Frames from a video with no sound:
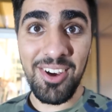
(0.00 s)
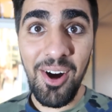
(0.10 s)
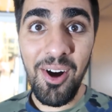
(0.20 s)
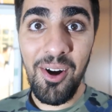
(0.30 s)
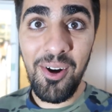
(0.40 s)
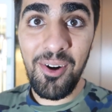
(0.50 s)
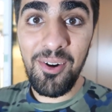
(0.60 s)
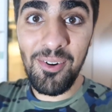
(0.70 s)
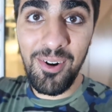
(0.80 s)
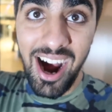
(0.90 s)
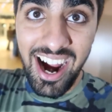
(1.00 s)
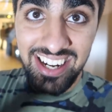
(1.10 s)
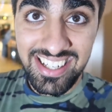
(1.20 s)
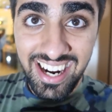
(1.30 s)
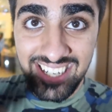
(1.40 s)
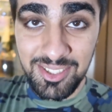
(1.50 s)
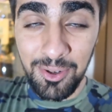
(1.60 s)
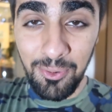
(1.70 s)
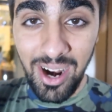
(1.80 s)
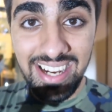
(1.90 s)
Yo. All right, guys. So
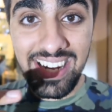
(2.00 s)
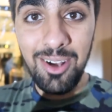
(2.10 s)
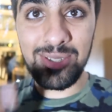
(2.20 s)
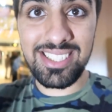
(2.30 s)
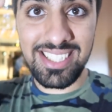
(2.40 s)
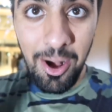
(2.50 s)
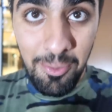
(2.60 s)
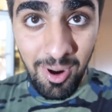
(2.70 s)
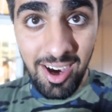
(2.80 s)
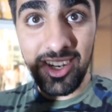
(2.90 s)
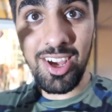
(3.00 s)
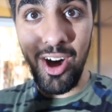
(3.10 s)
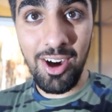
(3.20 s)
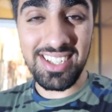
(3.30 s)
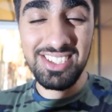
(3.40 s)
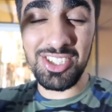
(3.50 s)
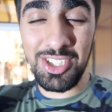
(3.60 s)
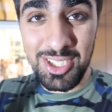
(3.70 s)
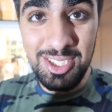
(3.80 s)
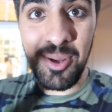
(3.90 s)
right now, Salman Khan is
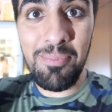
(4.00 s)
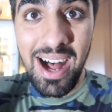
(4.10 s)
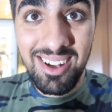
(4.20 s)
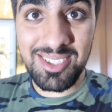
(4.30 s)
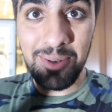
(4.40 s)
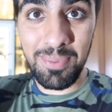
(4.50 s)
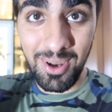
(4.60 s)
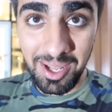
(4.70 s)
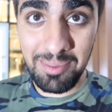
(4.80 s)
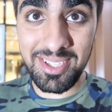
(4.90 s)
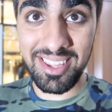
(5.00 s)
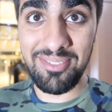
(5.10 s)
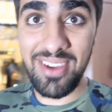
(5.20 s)
just about to pull up to the